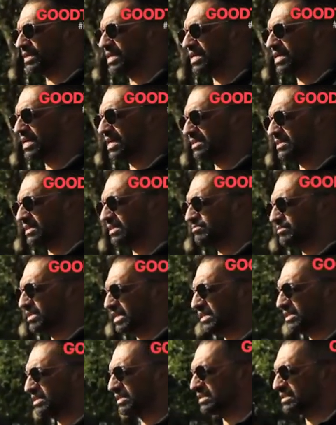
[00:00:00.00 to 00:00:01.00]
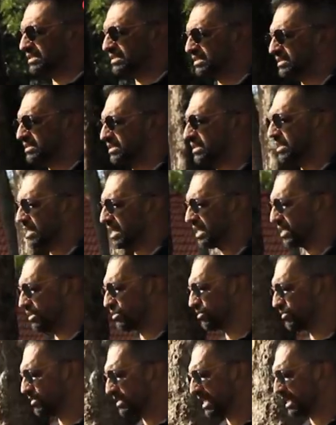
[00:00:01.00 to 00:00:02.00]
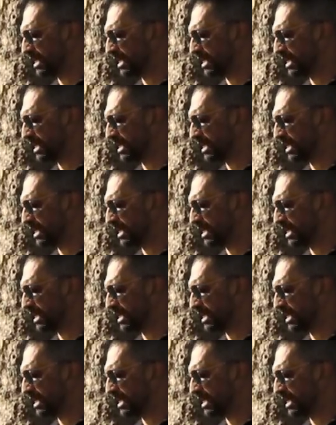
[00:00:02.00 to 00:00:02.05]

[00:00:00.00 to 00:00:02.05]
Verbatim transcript: way and then bring this eye over